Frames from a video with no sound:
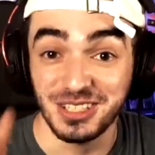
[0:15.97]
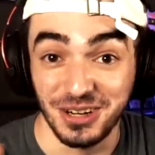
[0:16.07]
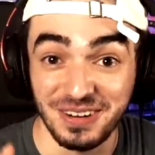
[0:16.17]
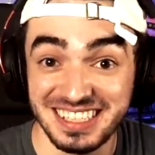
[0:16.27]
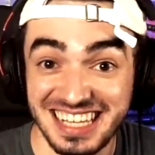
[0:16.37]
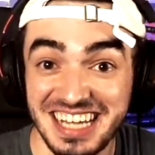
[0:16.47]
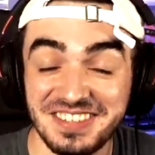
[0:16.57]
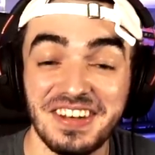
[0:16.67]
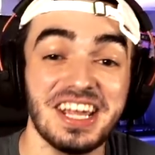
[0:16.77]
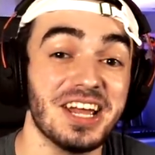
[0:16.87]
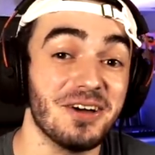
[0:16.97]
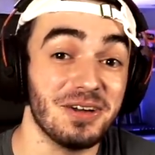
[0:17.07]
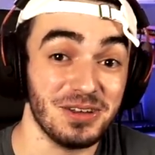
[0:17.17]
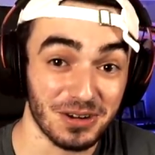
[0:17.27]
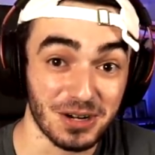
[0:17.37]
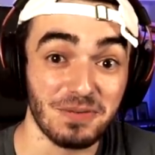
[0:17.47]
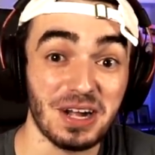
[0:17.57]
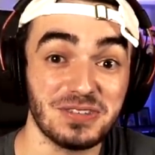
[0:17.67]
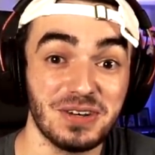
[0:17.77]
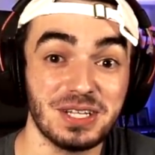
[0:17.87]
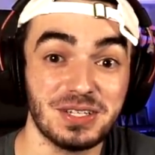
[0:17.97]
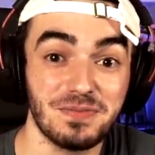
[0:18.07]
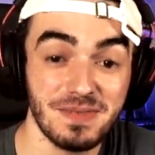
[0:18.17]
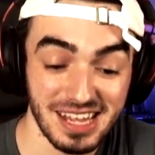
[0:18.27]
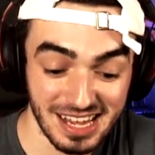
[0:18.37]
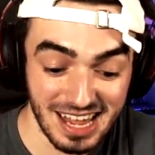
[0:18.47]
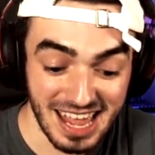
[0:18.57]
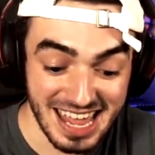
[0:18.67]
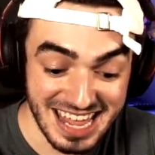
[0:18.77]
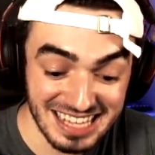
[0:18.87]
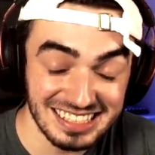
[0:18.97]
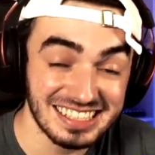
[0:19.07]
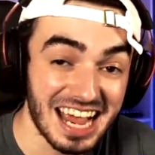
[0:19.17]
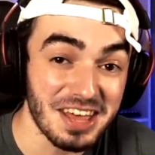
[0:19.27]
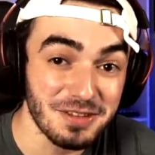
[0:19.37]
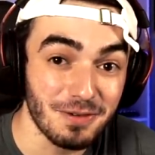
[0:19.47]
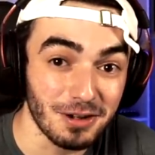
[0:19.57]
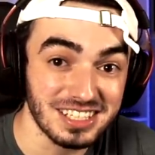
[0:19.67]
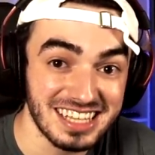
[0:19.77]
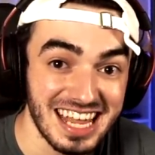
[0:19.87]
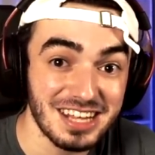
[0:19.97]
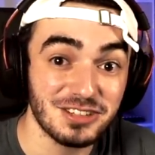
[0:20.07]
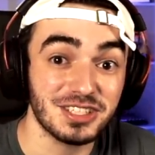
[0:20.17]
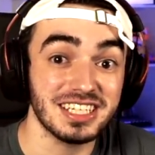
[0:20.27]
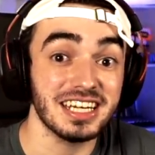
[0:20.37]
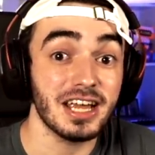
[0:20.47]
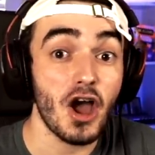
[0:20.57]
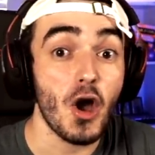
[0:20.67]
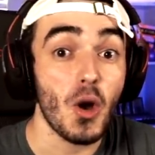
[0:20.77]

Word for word: So in today's video, you're gonna watch footage of me inside the vault at the agency